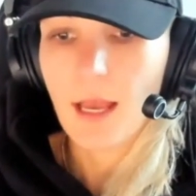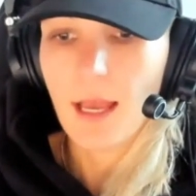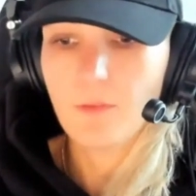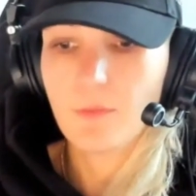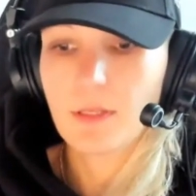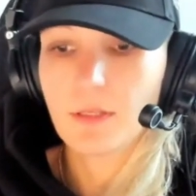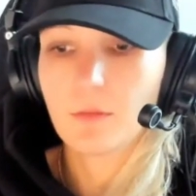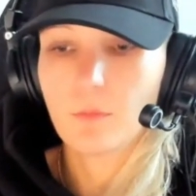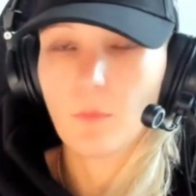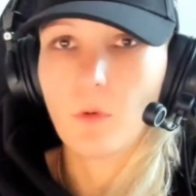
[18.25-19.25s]
I've been
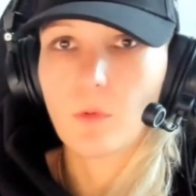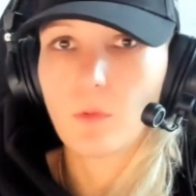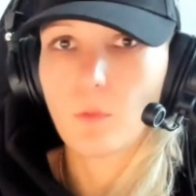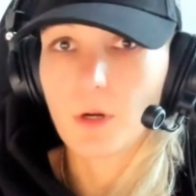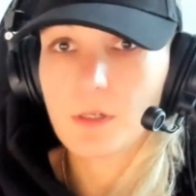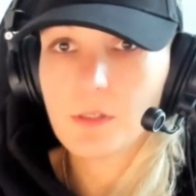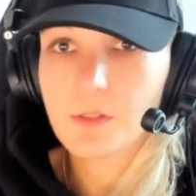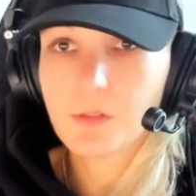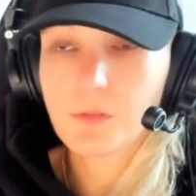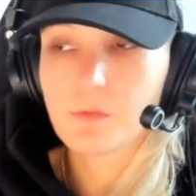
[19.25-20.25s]
in both
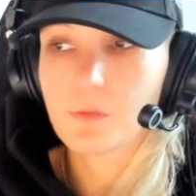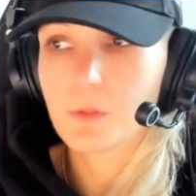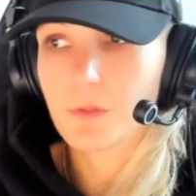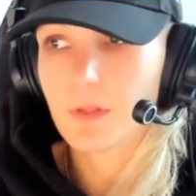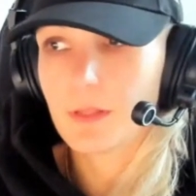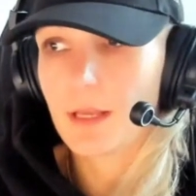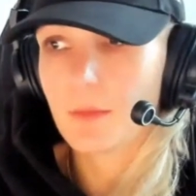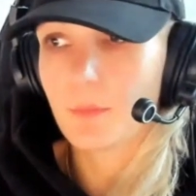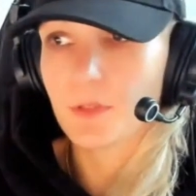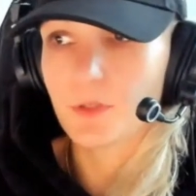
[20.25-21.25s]
worlds for the
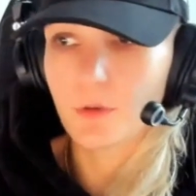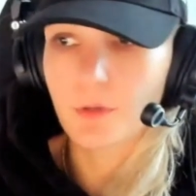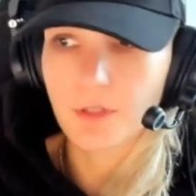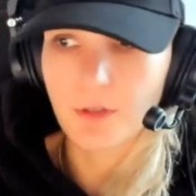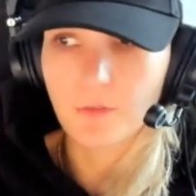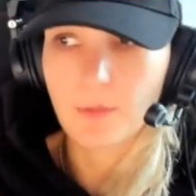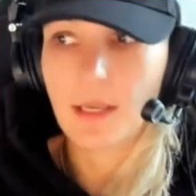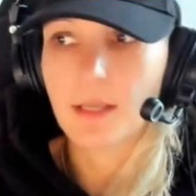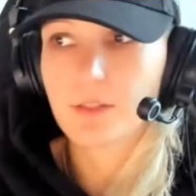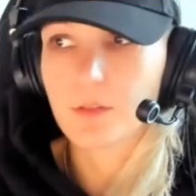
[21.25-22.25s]
majority of my
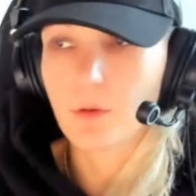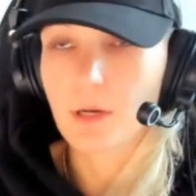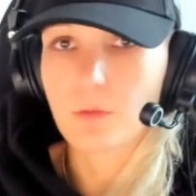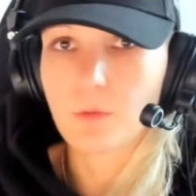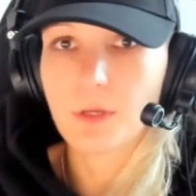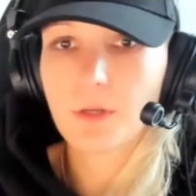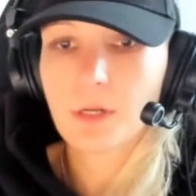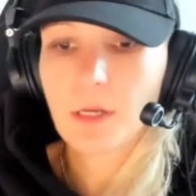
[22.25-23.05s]
SEO career.